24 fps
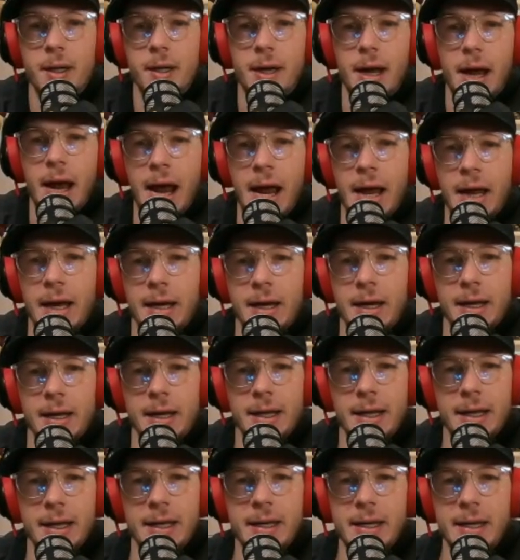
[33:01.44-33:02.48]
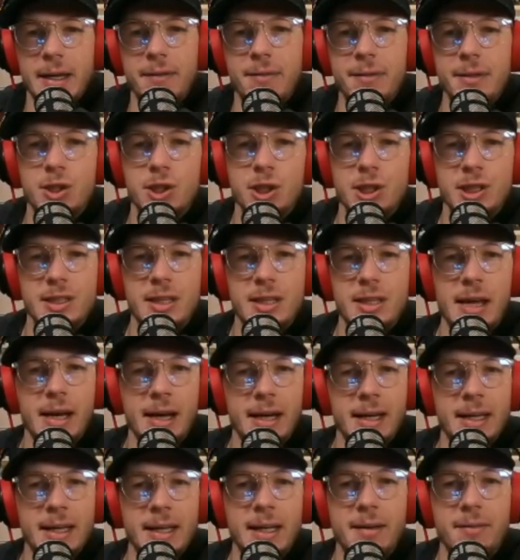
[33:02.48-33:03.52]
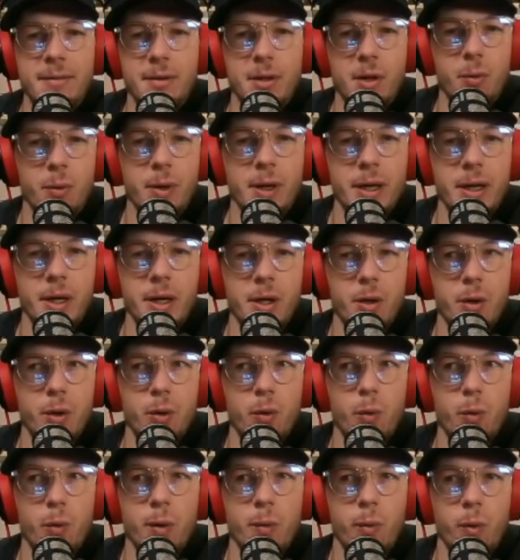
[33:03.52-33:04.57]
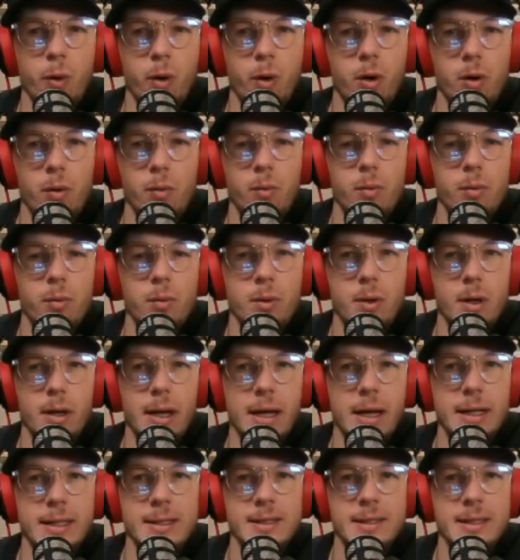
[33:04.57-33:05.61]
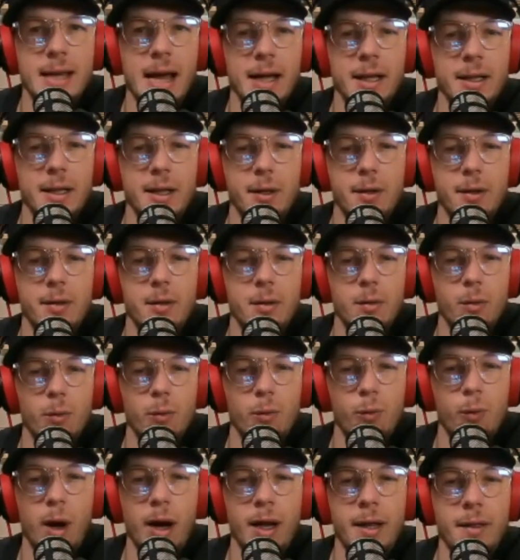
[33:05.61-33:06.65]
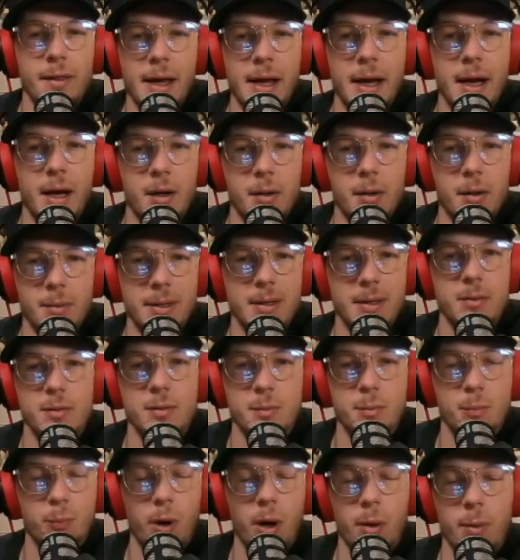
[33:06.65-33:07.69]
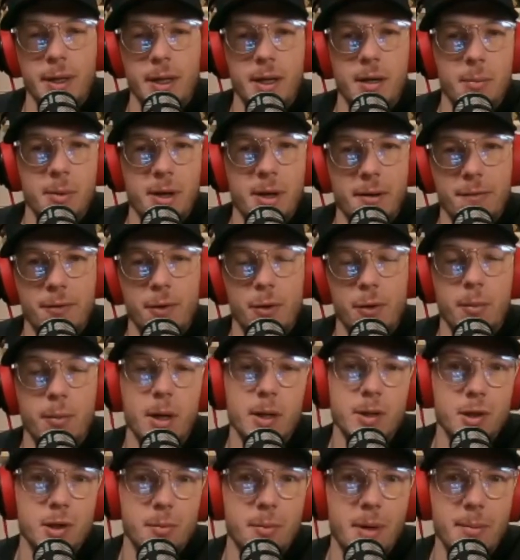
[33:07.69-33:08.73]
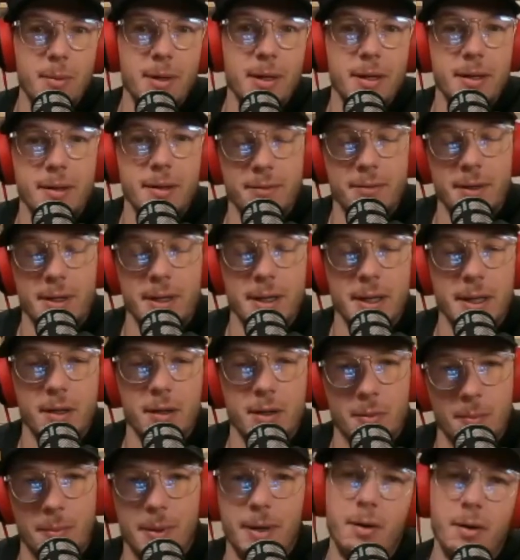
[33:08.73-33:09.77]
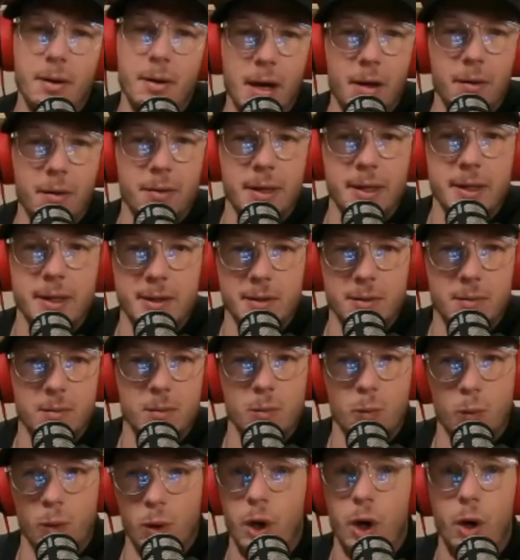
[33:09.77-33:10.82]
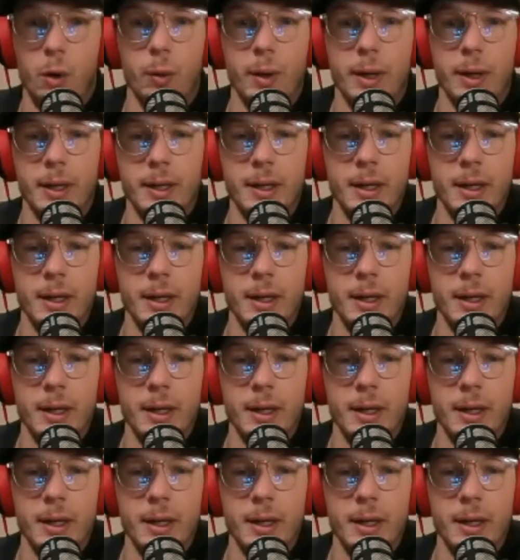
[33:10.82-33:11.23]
and even just that idea, even though we knew we weren't exactly right there, it was probably going to be a few months or maybe even a year, depending on how things were going.